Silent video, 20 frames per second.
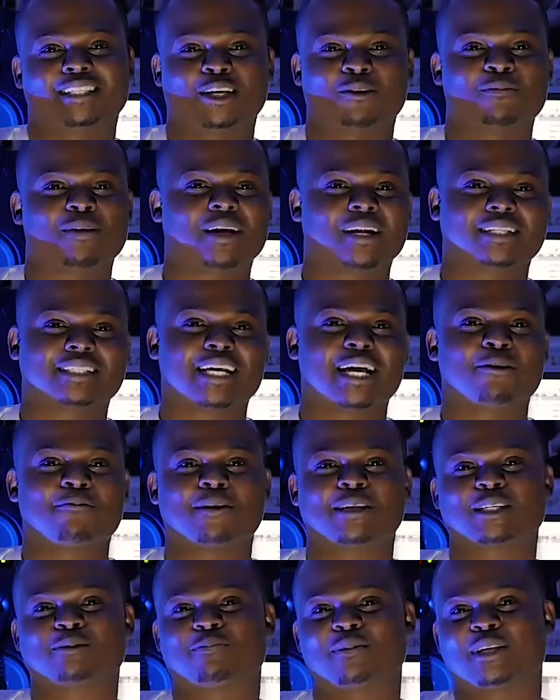the amount of
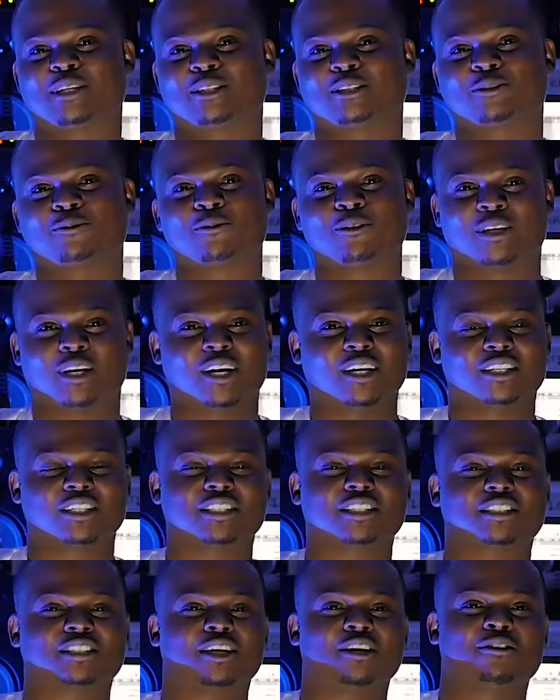time I spend doing
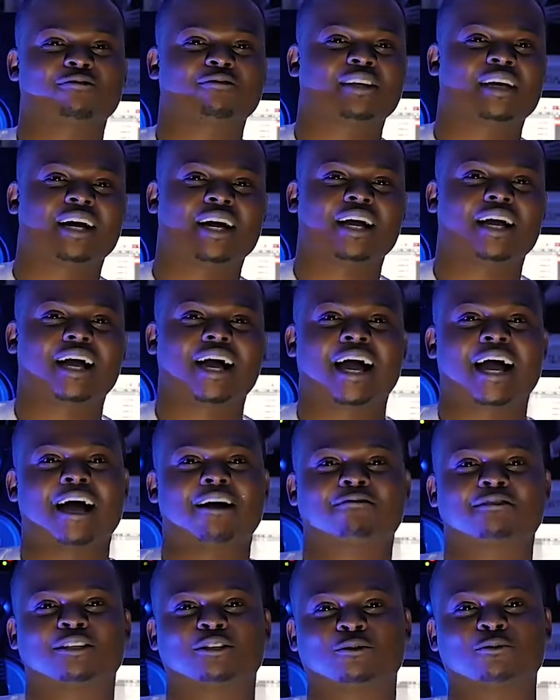other stuff that I
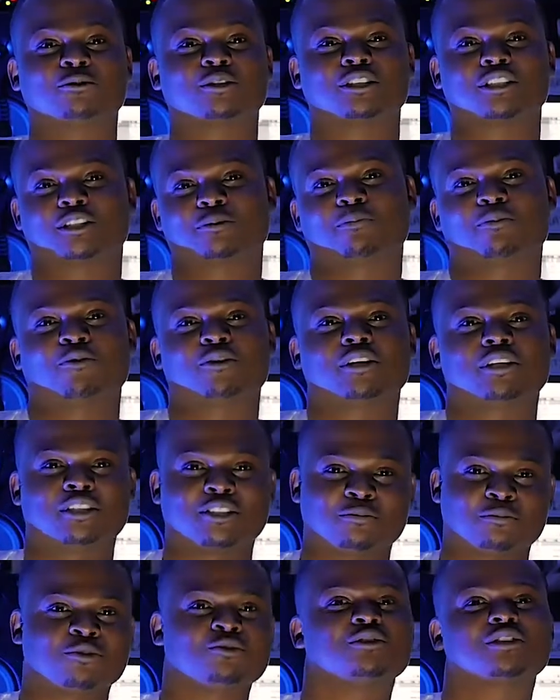have to do to support
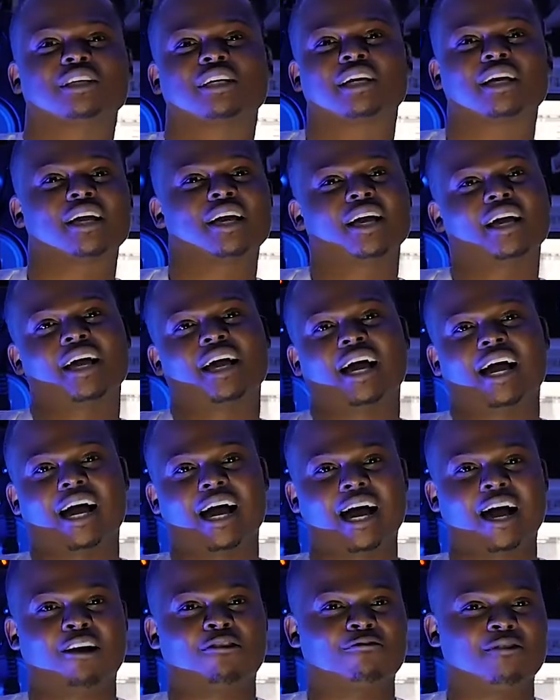this music,
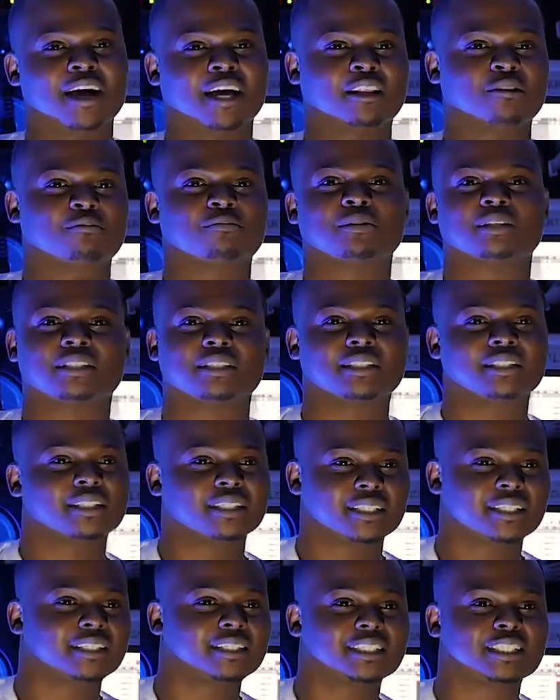I'd rather
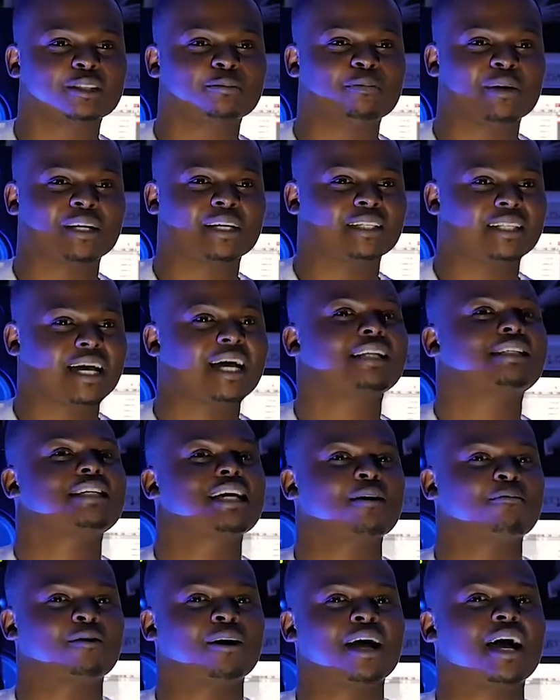be spending that
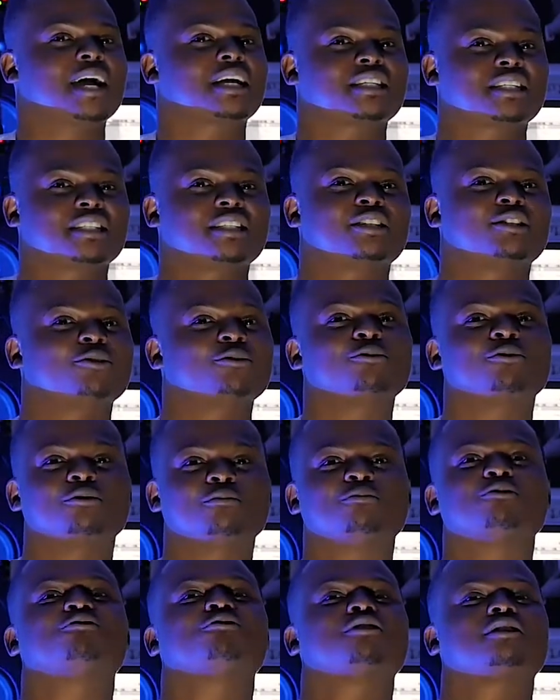time on actually doing
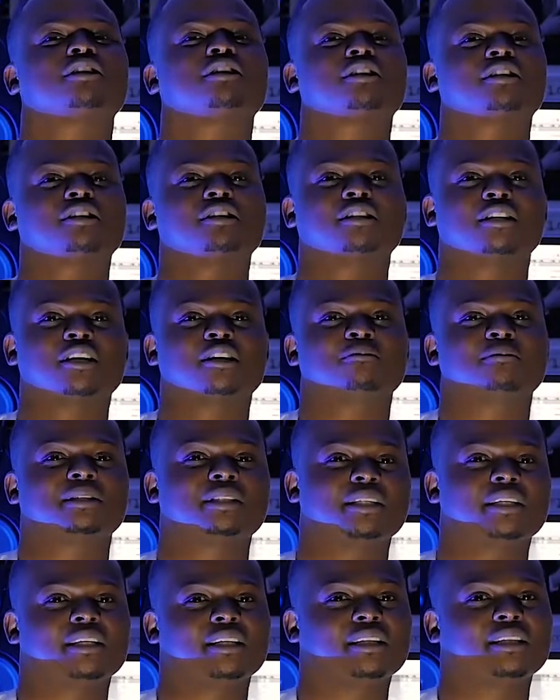the music. You know what I'm
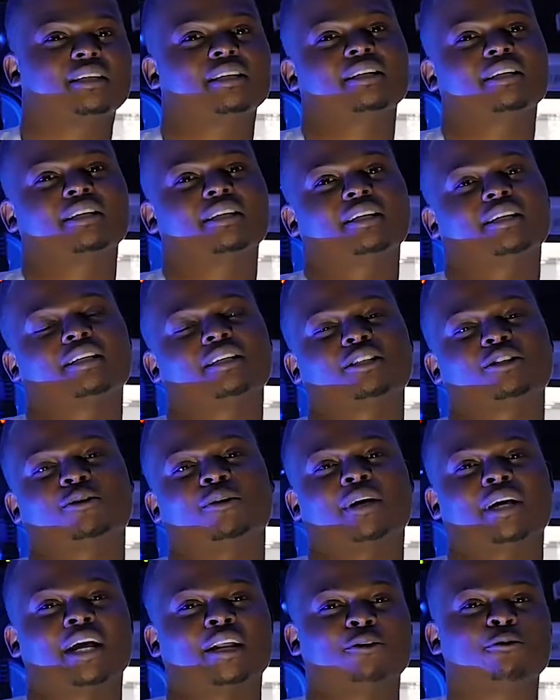saying?
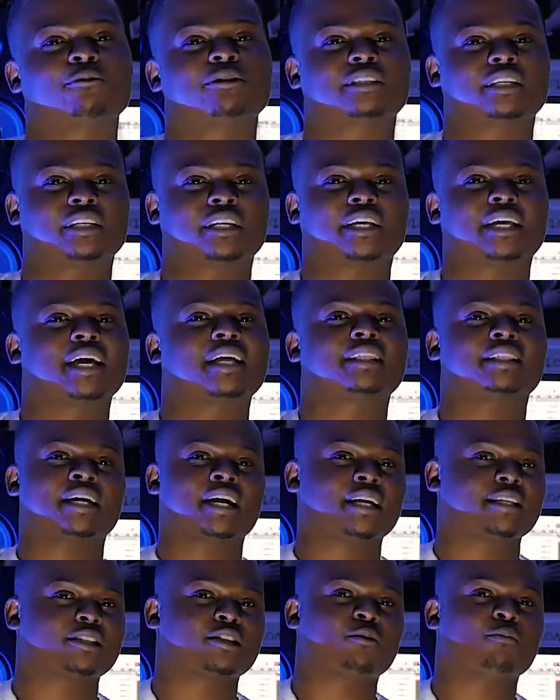So, and I know it's going to get
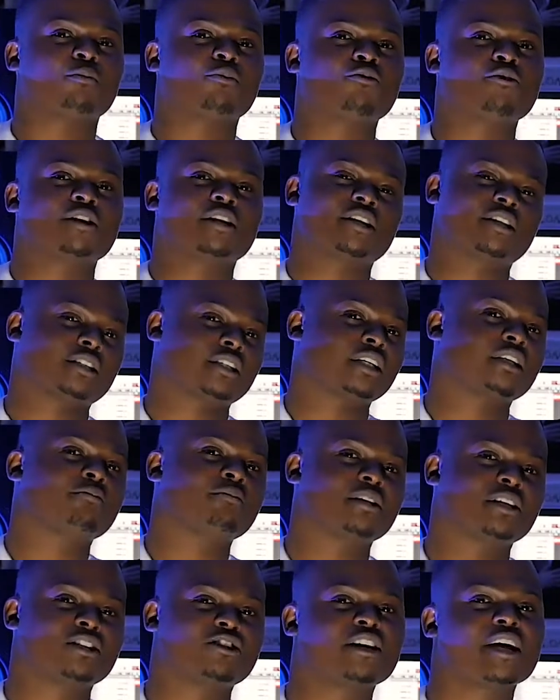there at some point. There's going
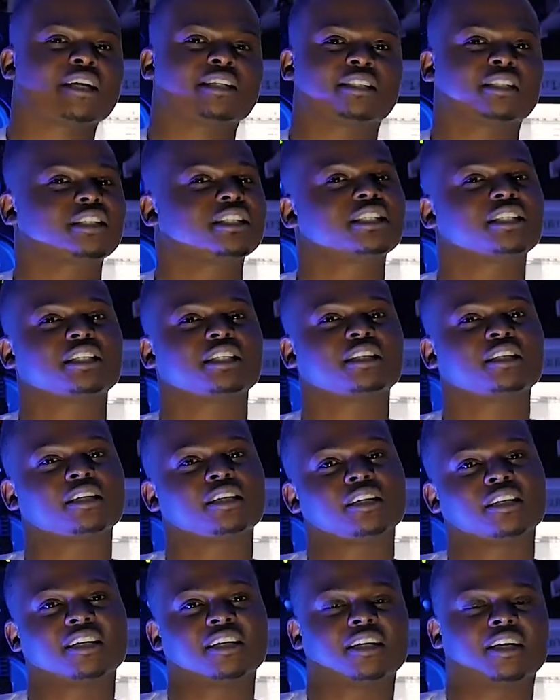to be a transition.
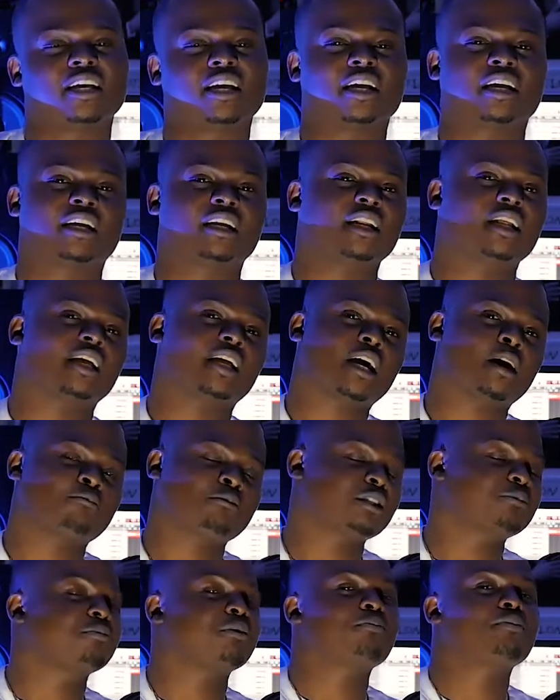And, like,
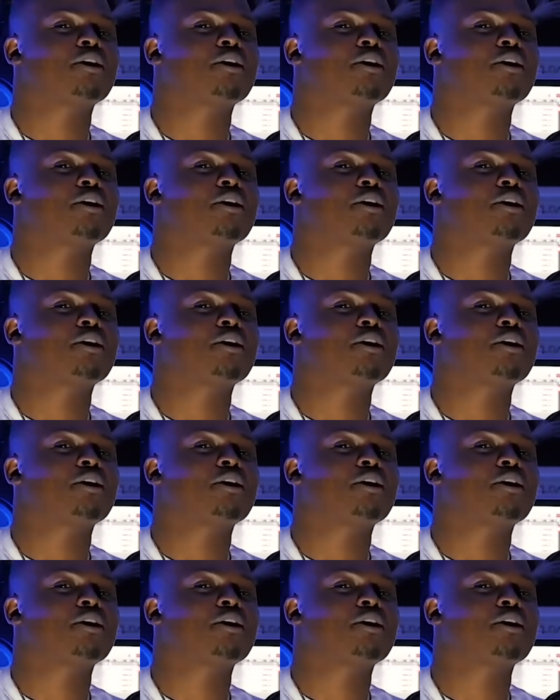I'm just